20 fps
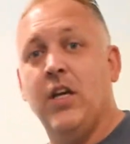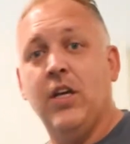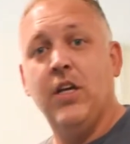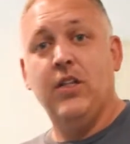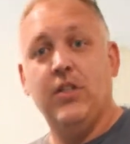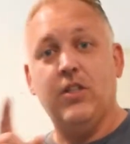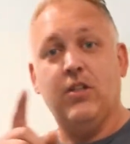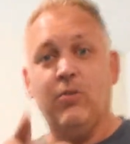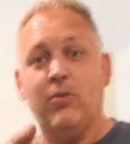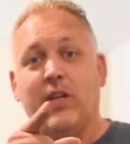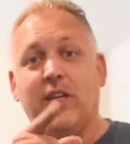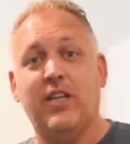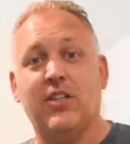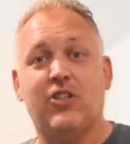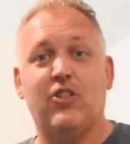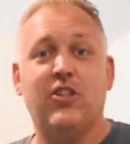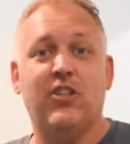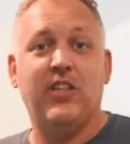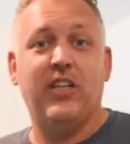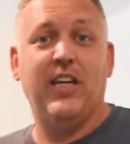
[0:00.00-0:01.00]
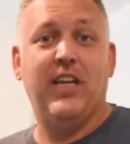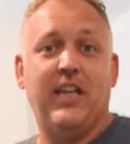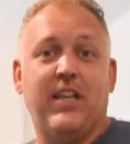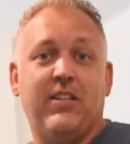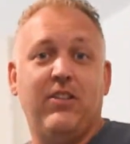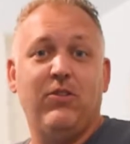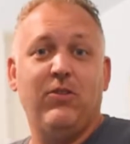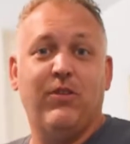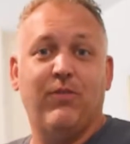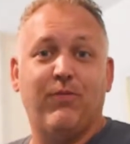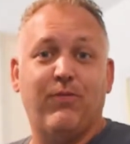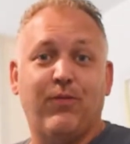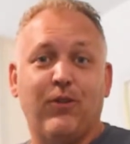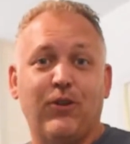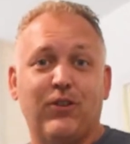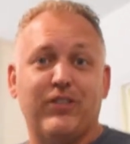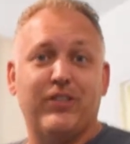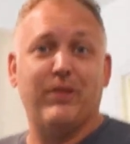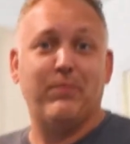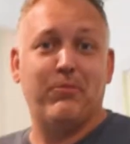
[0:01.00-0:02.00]
So we're going to show you how to do the
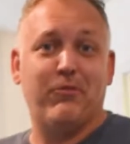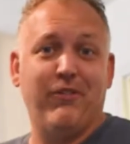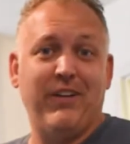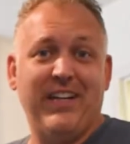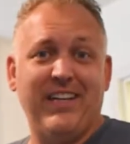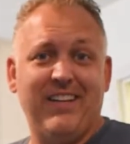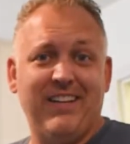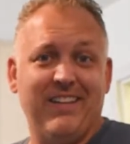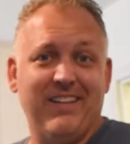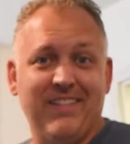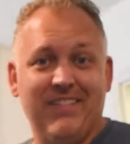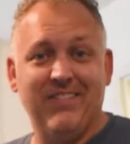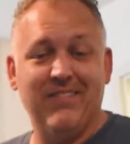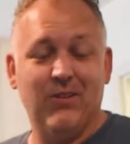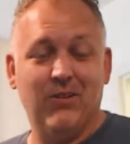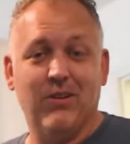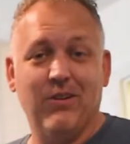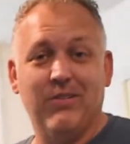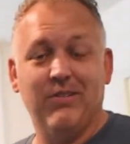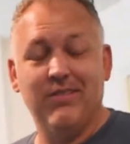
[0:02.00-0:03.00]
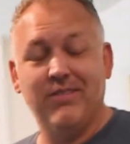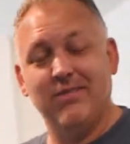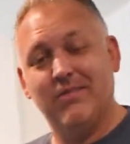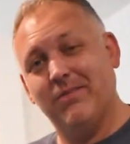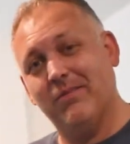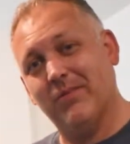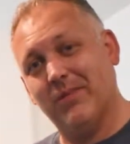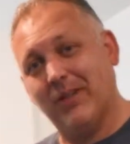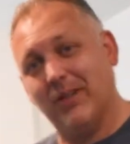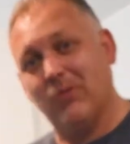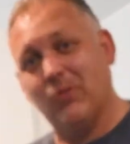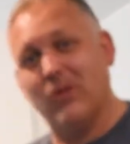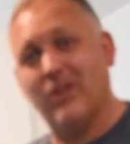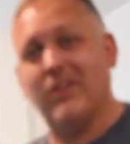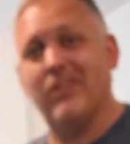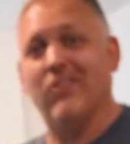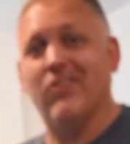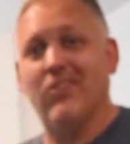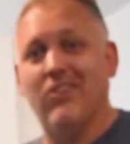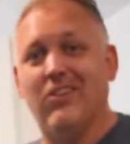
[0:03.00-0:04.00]
first upgrade, or we're going to
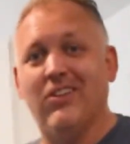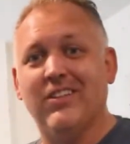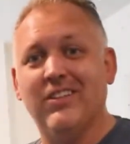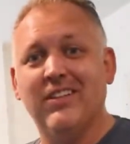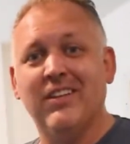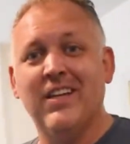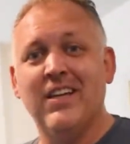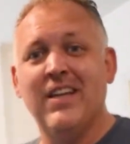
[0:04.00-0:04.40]
walk along,